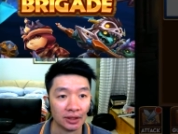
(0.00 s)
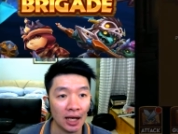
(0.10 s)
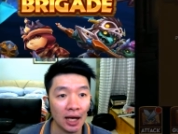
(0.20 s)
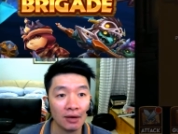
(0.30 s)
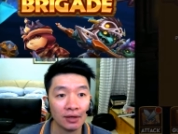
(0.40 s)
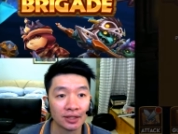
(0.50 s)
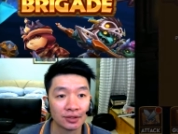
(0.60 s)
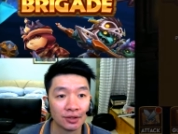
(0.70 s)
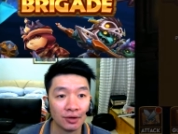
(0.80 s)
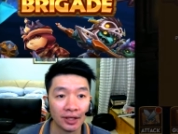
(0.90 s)
Now
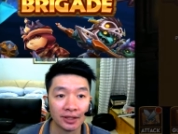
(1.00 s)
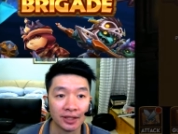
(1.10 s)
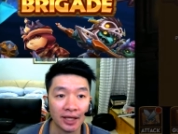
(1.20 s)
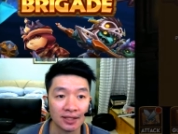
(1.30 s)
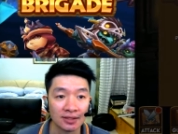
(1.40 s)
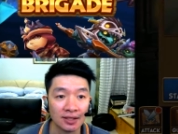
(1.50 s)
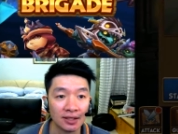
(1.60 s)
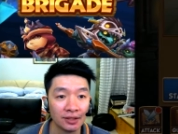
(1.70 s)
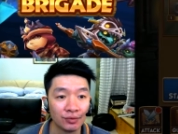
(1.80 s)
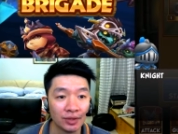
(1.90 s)
let's go and get
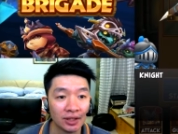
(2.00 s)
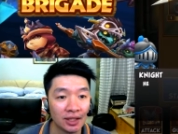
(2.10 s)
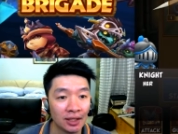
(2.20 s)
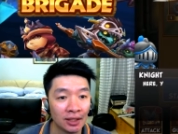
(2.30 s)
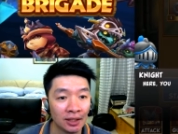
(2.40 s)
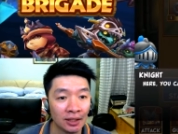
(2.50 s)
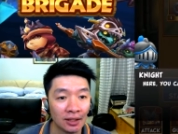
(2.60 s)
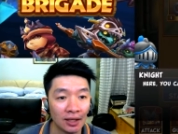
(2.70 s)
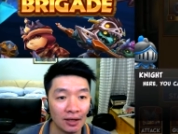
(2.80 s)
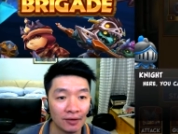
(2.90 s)
started with the
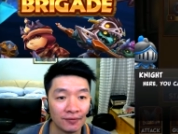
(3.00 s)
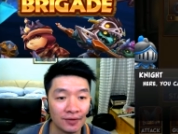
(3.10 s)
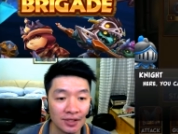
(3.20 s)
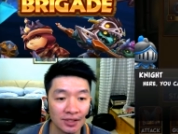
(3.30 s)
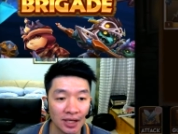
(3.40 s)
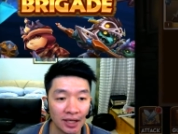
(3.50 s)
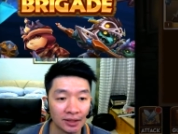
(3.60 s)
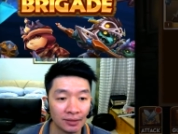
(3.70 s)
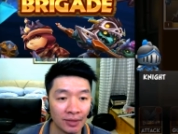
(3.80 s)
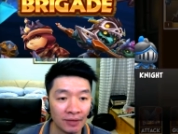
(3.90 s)
first
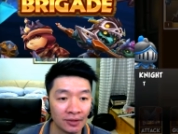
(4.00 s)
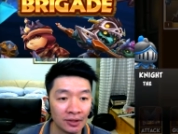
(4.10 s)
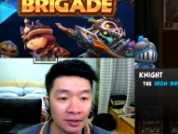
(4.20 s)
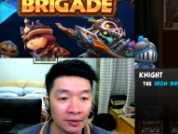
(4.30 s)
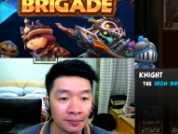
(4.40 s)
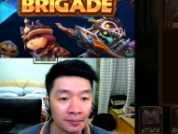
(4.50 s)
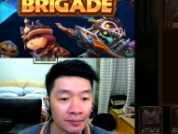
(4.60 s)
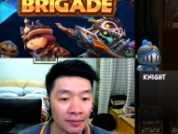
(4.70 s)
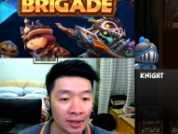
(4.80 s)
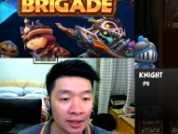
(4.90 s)
item ever.
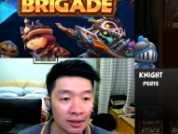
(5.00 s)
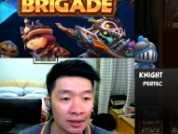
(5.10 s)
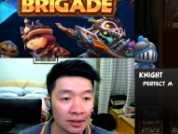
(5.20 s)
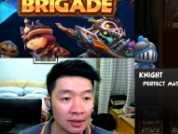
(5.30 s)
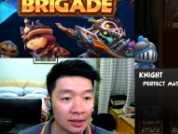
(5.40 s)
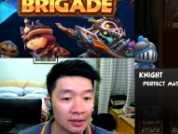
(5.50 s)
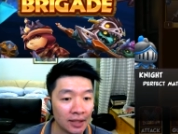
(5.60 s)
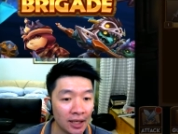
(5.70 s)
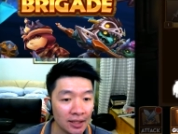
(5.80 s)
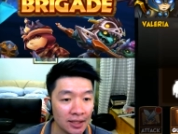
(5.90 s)

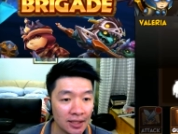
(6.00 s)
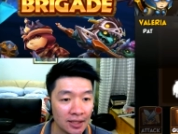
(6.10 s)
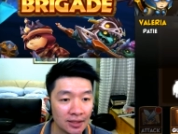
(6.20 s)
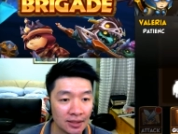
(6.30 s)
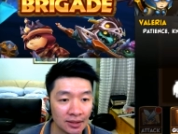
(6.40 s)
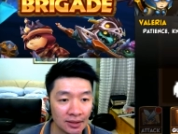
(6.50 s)
That is a